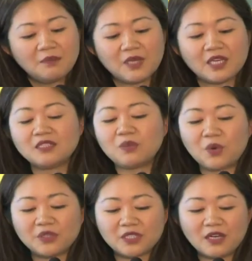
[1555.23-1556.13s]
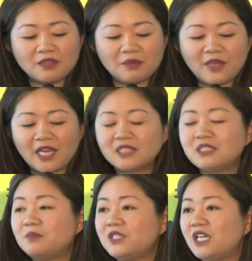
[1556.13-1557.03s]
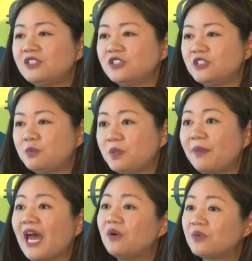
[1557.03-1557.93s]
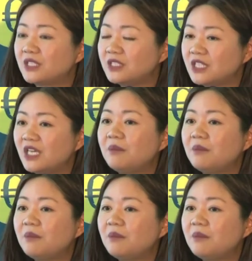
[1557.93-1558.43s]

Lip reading: because the world economy has the potential to be powered